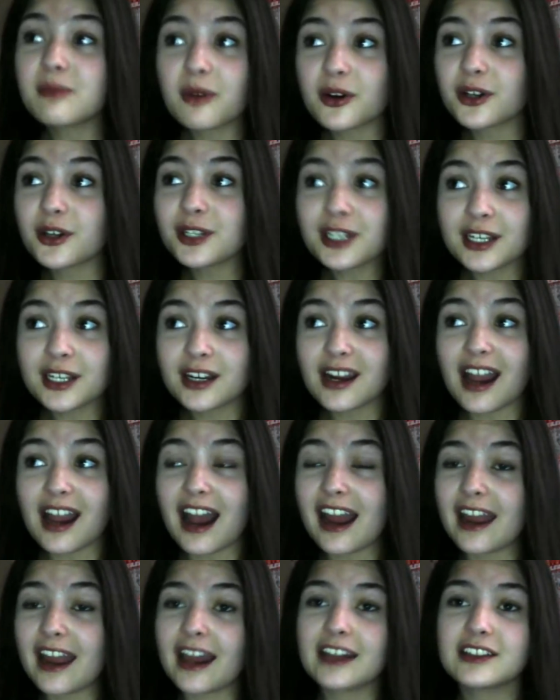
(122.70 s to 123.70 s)
morning,
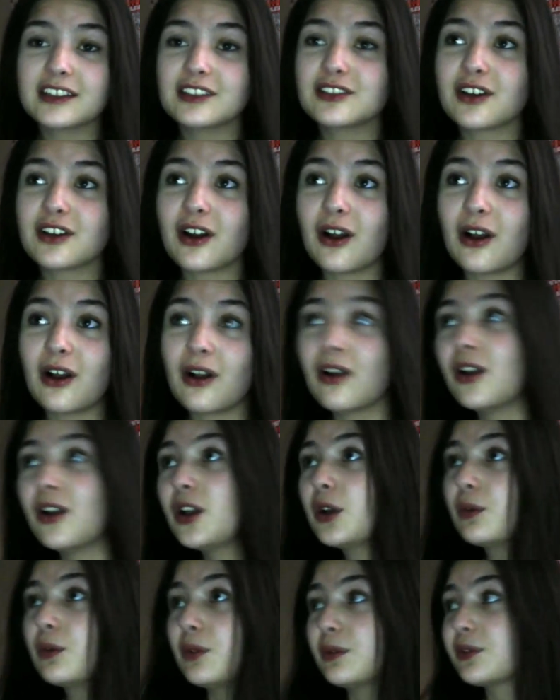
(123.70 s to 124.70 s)
I had the doll.
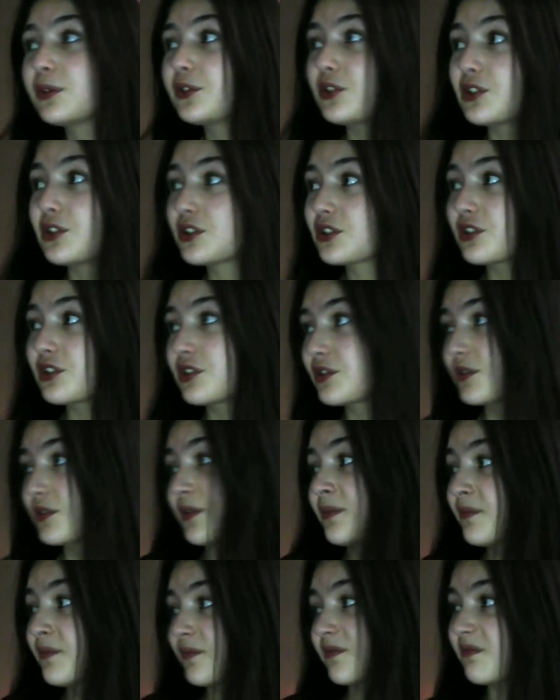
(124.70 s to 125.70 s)
We were just
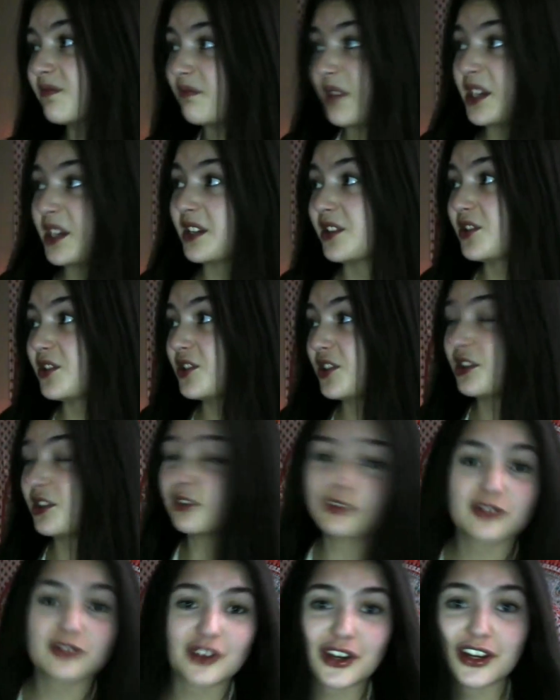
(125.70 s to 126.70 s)
being
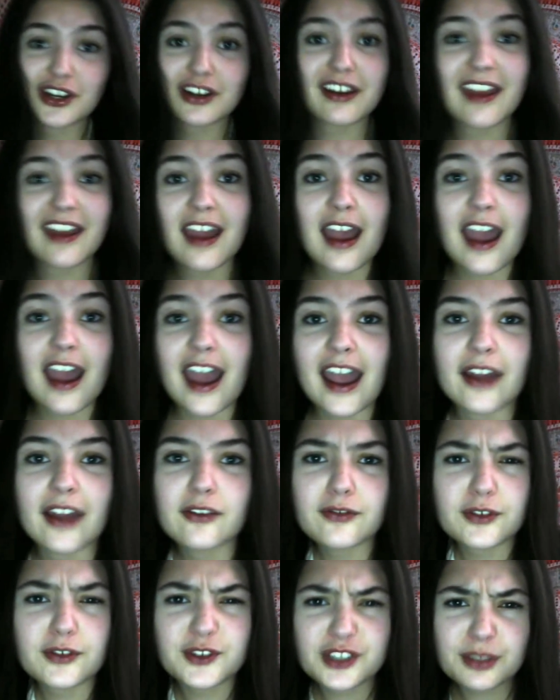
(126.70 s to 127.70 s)
children, and
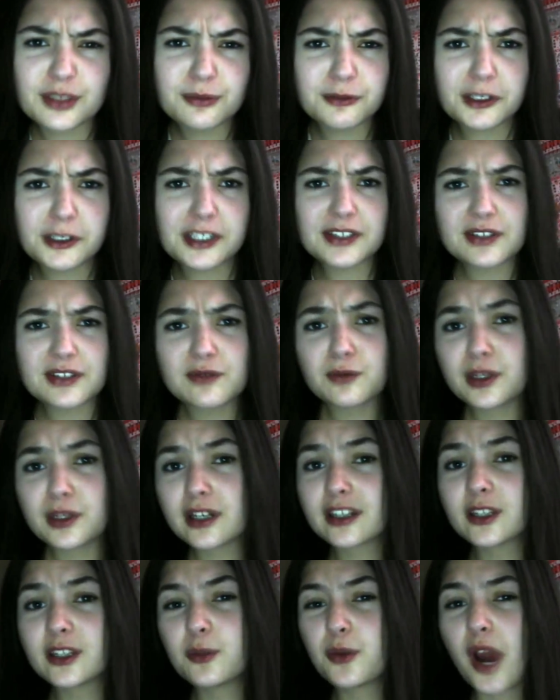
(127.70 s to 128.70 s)
for some reason we
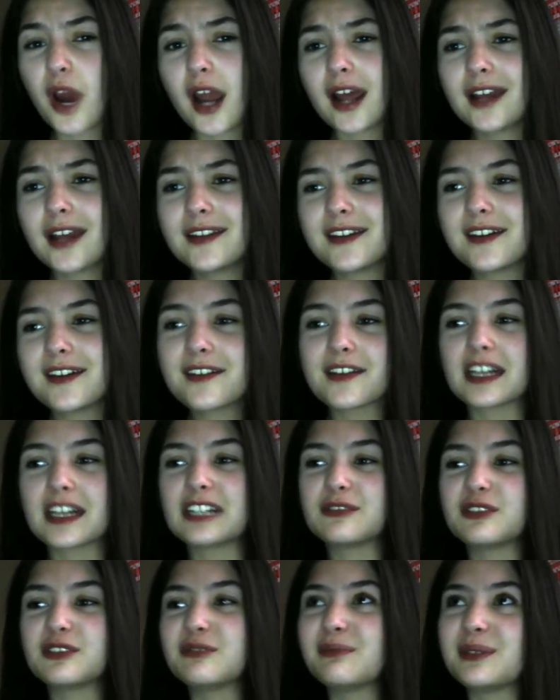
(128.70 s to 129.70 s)
got the bright idea that
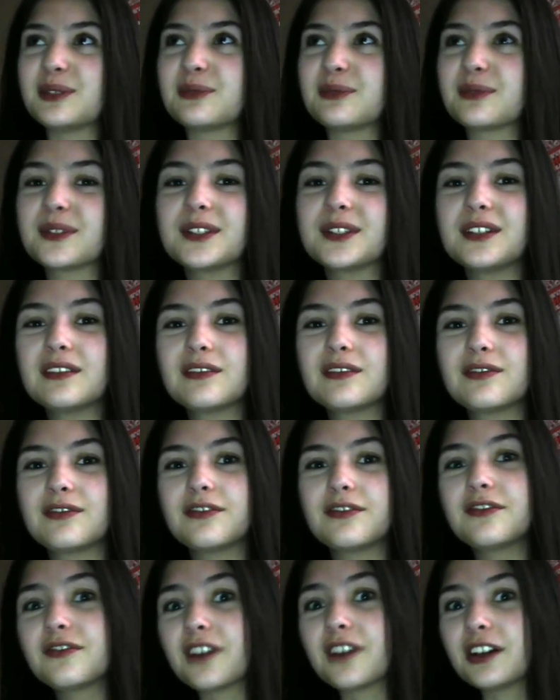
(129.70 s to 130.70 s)
it would be really
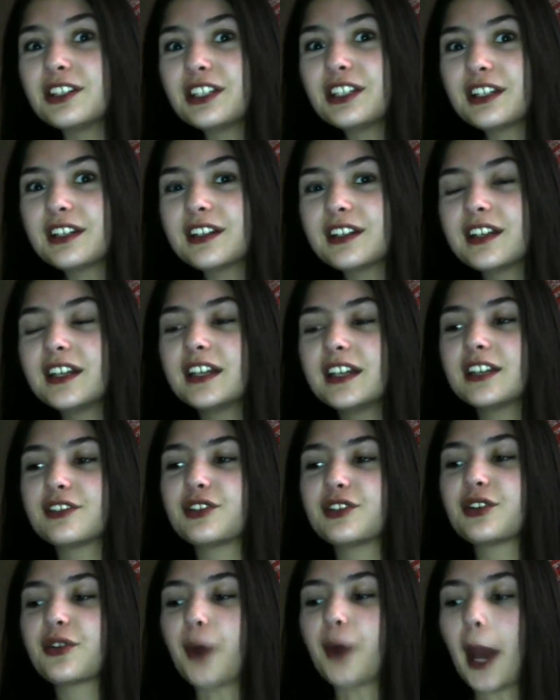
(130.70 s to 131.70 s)
funny
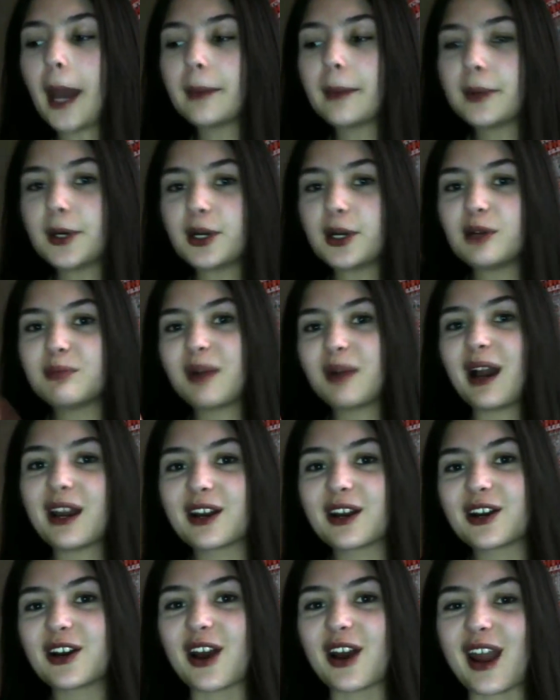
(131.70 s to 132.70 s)
to grab her by
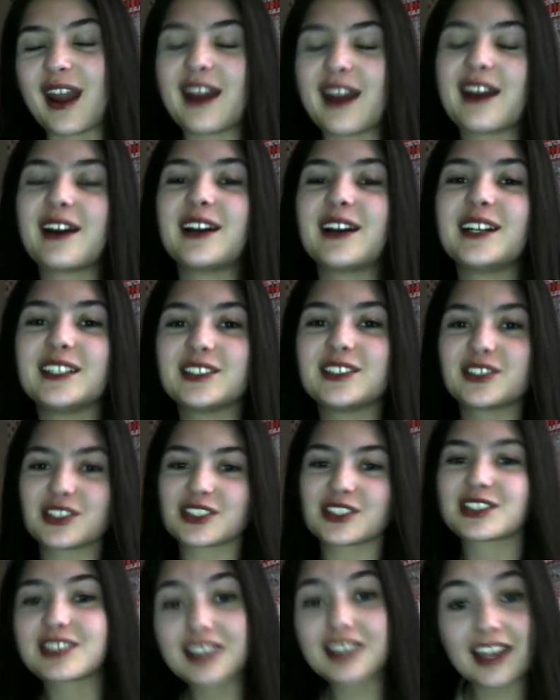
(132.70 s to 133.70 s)
her hair and
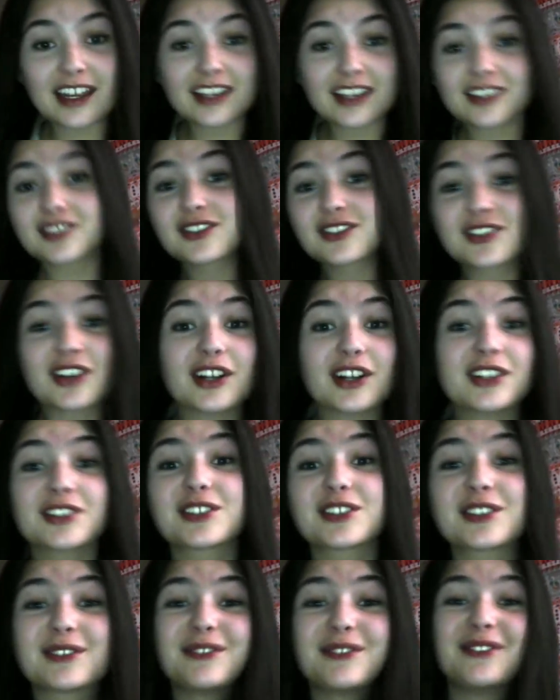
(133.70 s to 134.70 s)
just like start
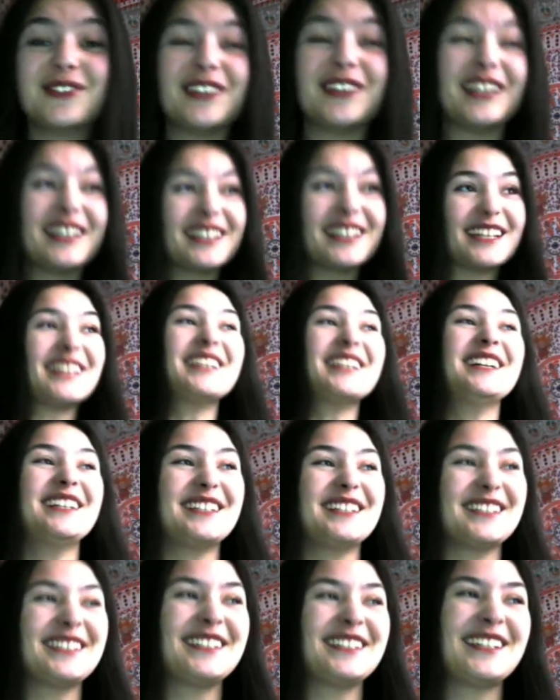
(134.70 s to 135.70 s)
swinging
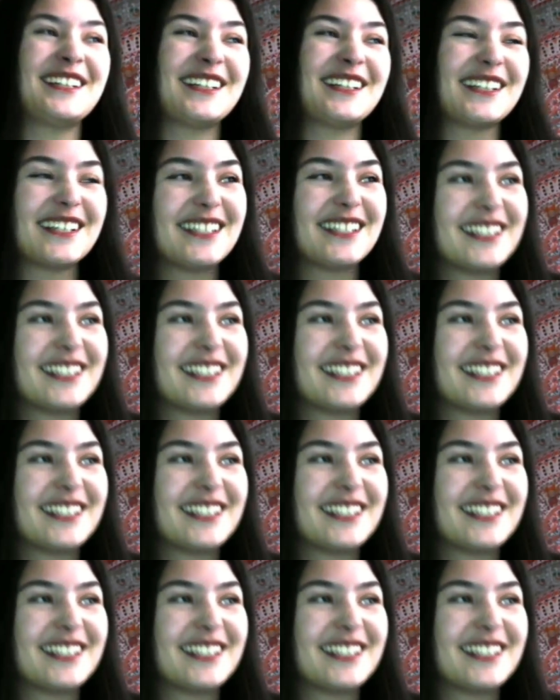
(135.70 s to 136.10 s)
her.